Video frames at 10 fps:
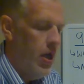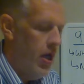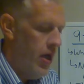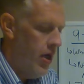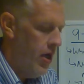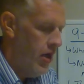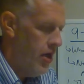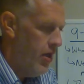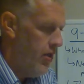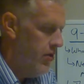uh,
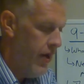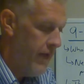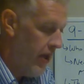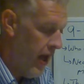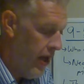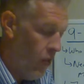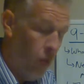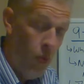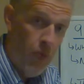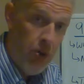and so I've encountered
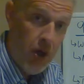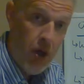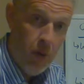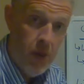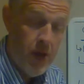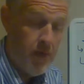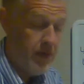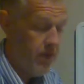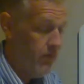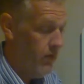Bernard
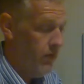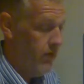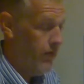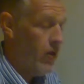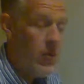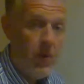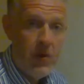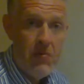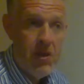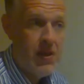Williams
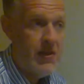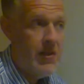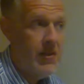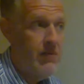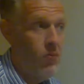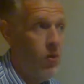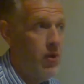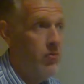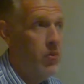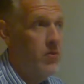frequently because he's one
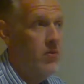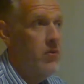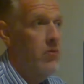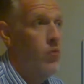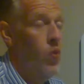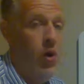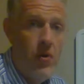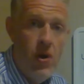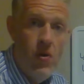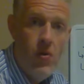of the most
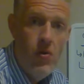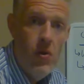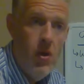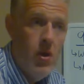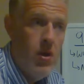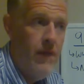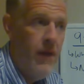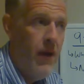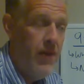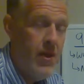well-known, if
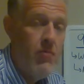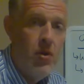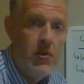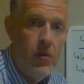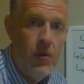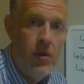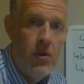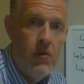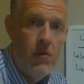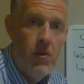not the most
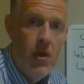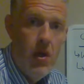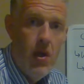well-known,